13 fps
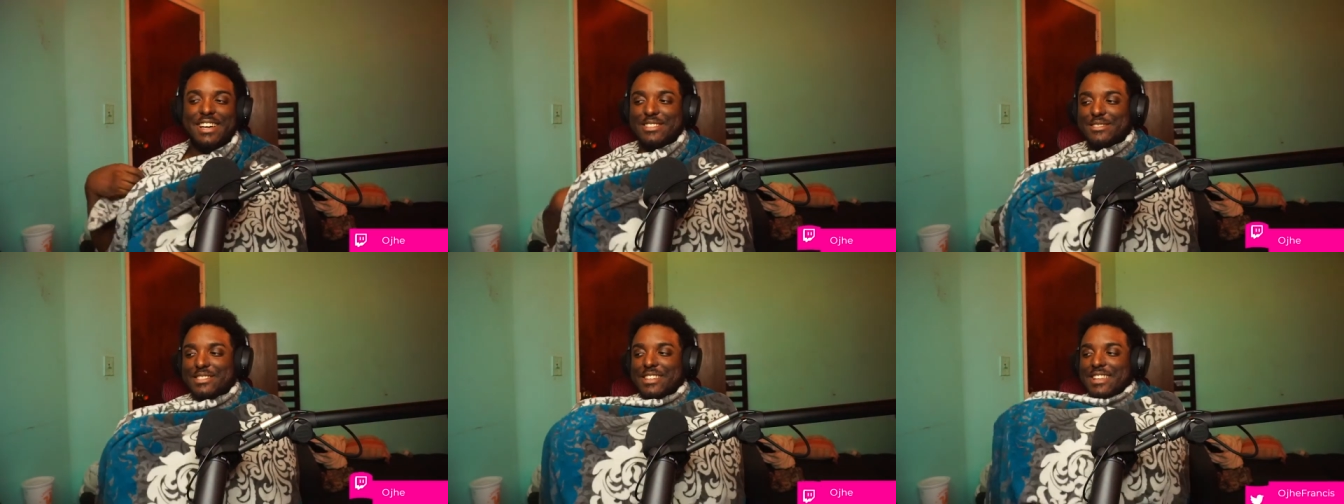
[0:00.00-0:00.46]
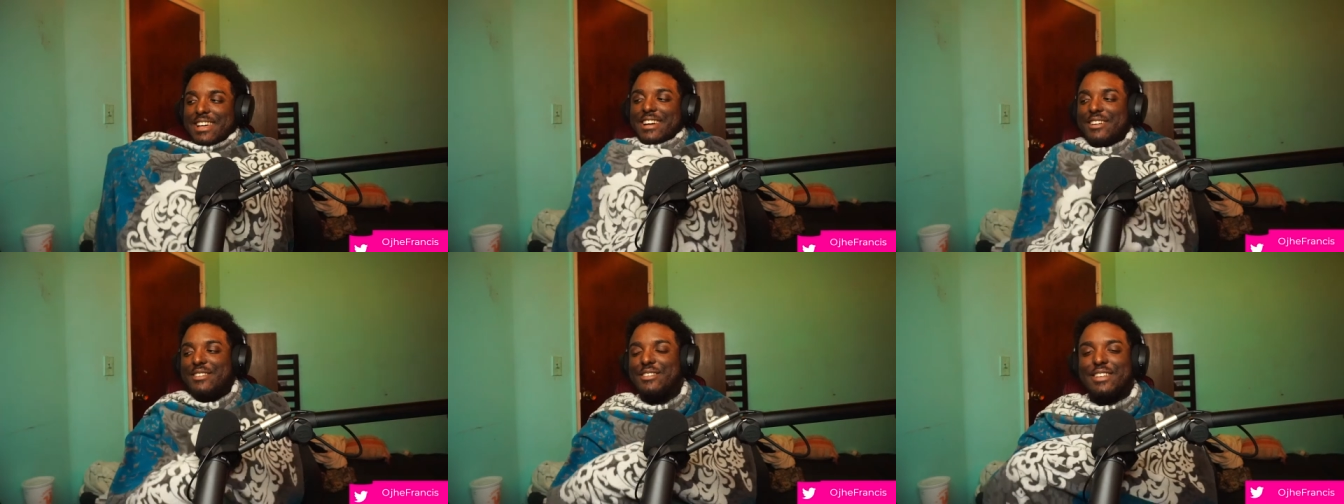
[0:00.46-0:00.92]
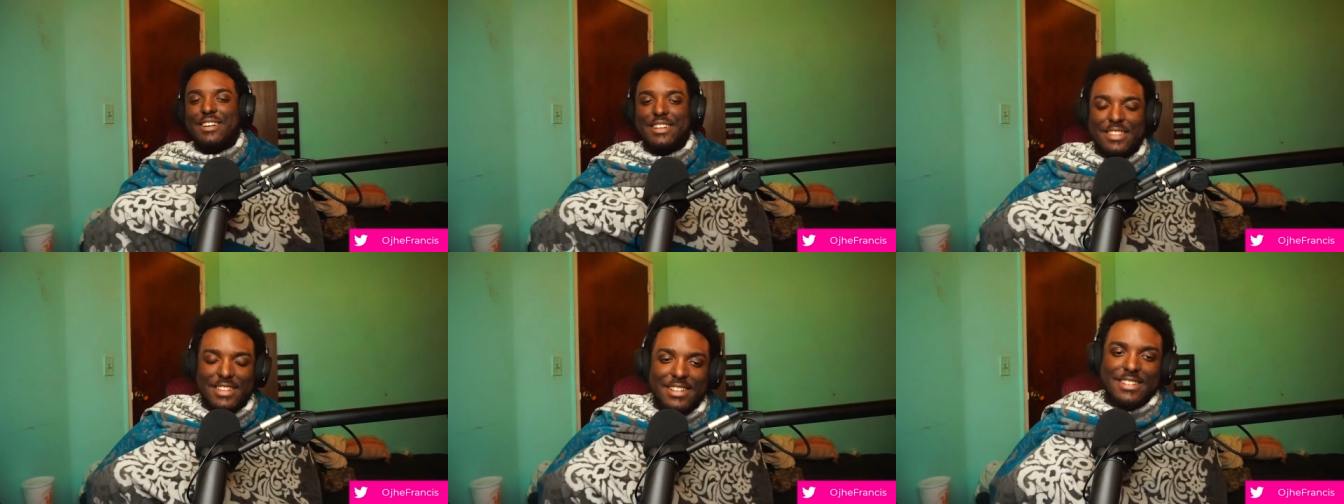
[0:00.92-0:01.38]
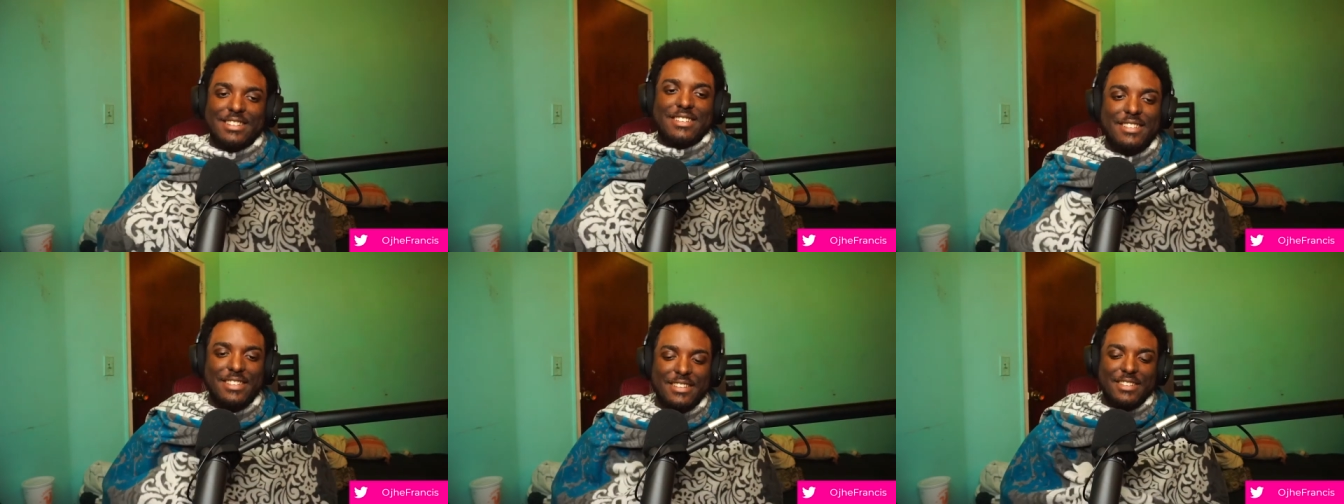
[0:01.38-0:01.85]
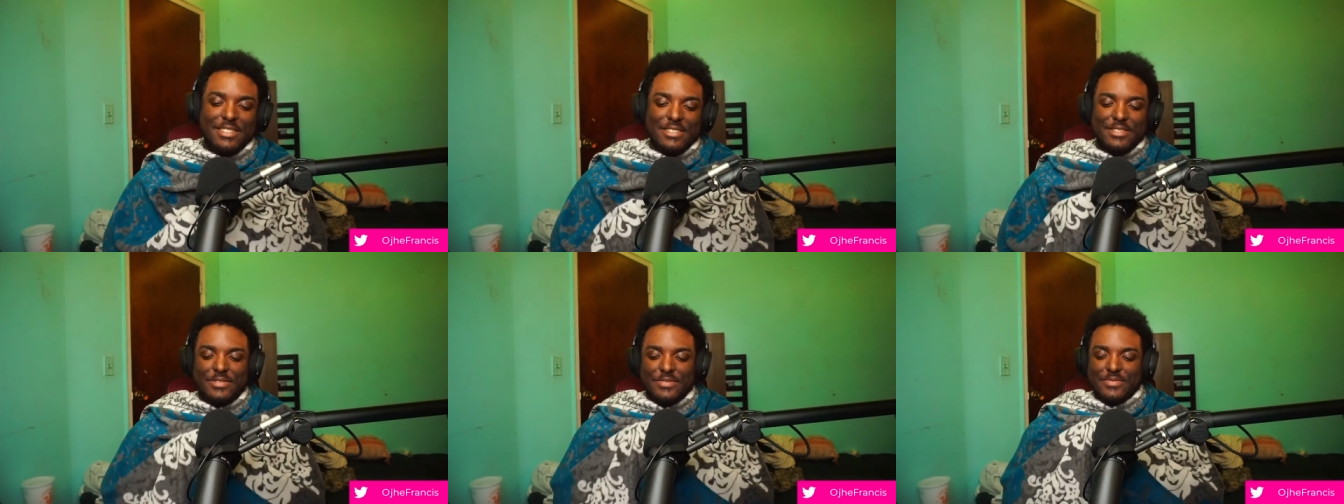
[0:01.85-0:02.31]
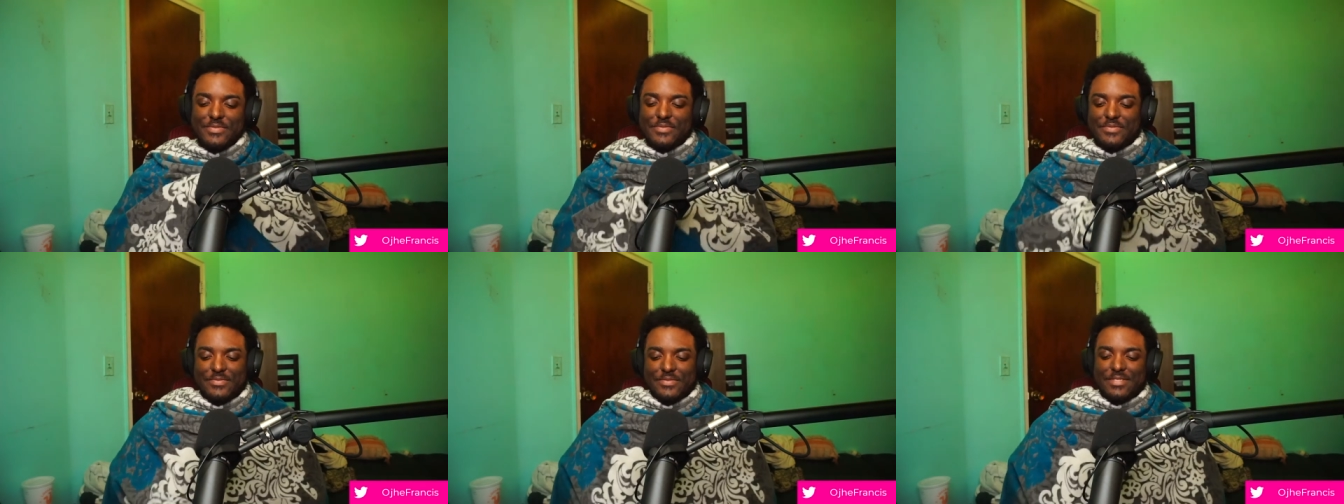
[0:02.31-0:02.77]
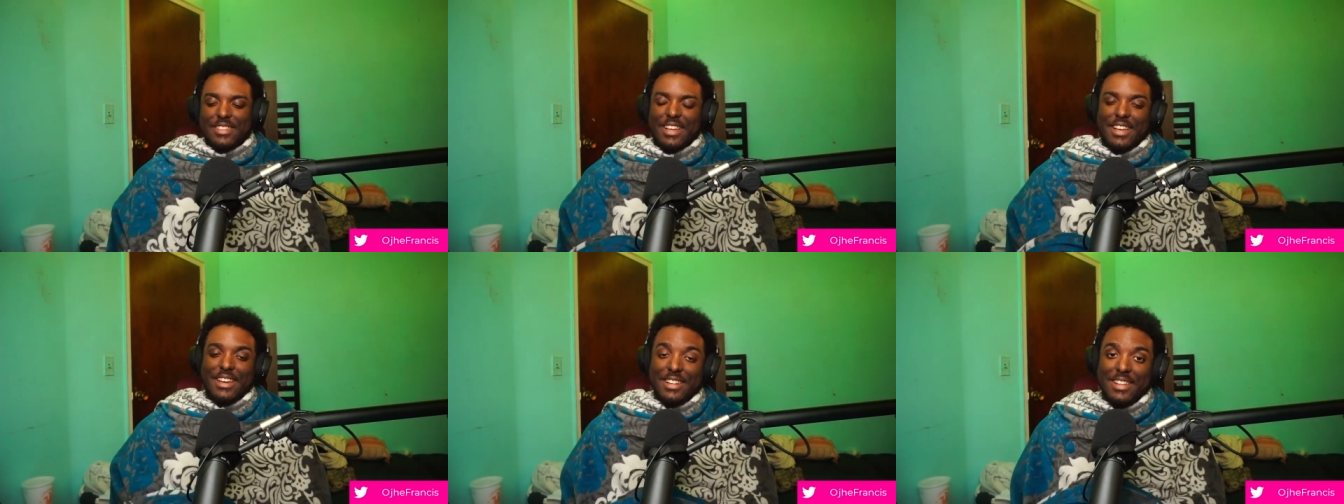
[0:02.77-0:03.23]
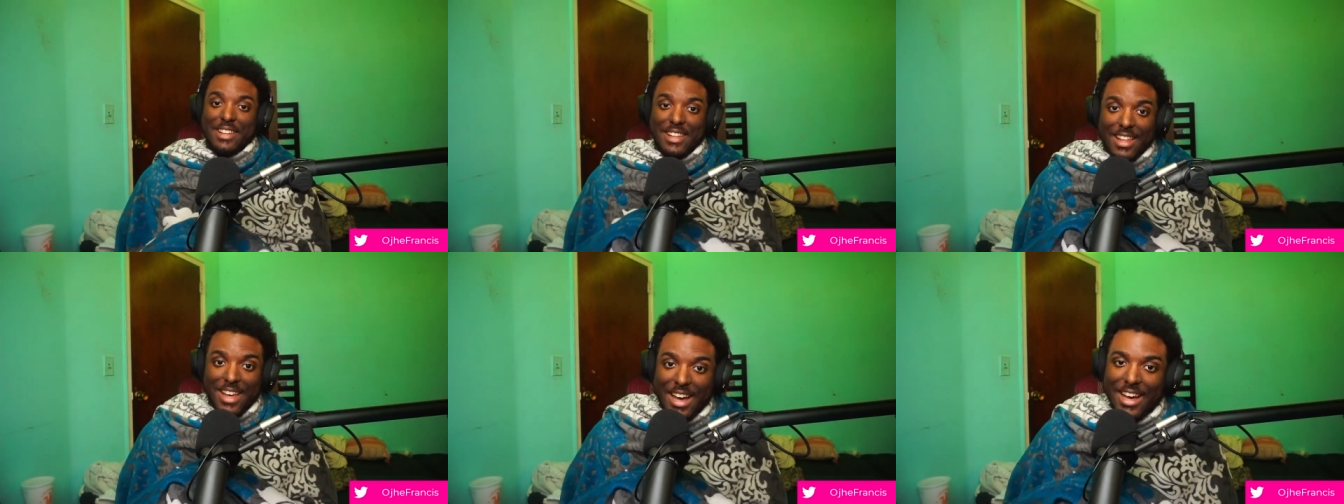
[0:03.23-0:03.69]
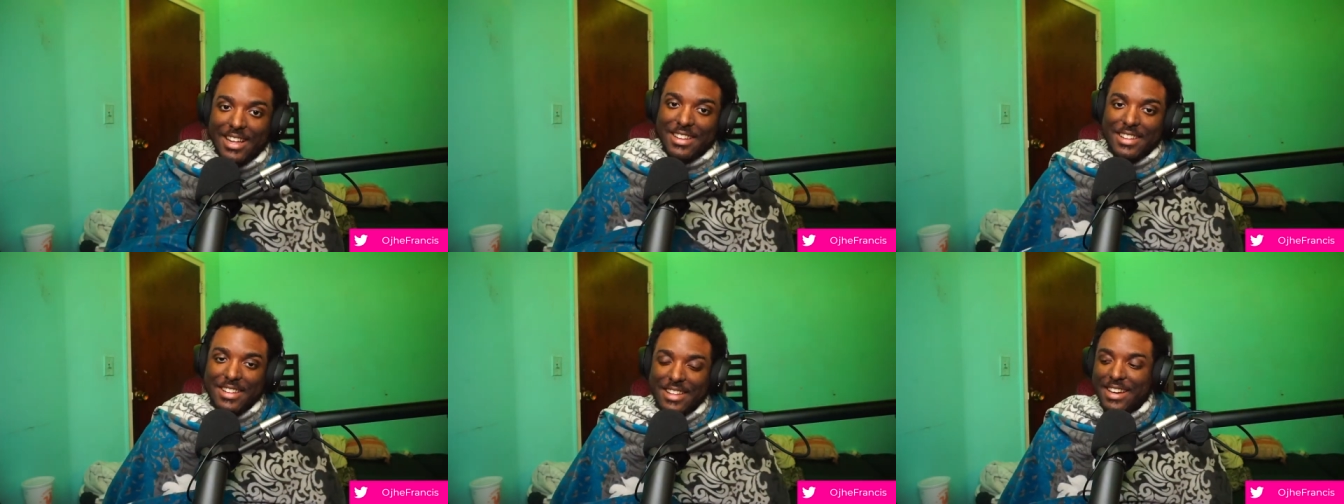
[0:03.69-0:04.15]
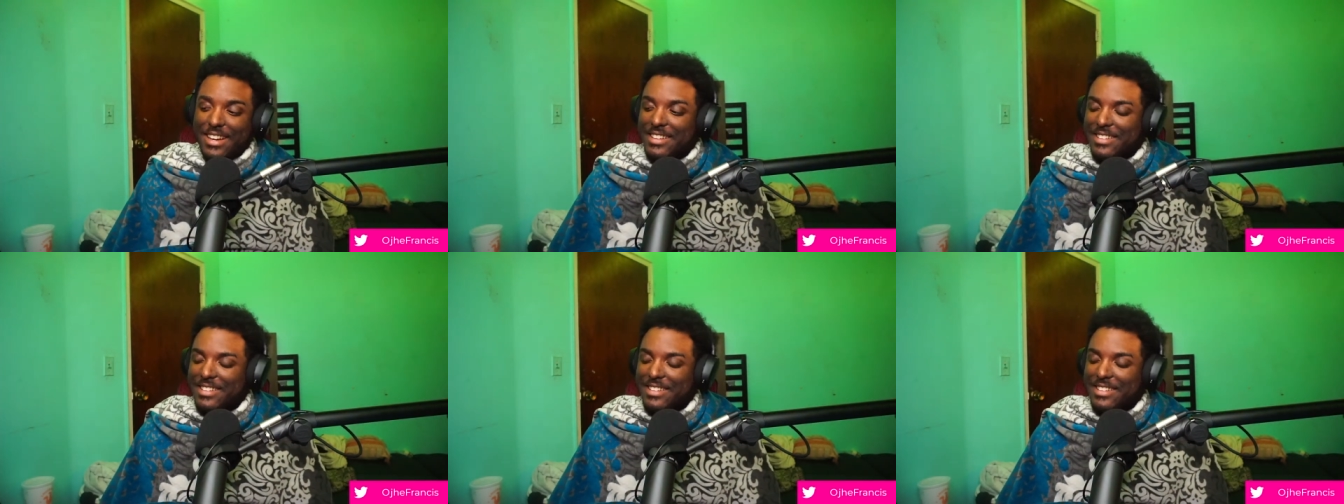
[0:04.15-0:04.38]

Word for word: There was a lot going on there. Like, a lot. A lot.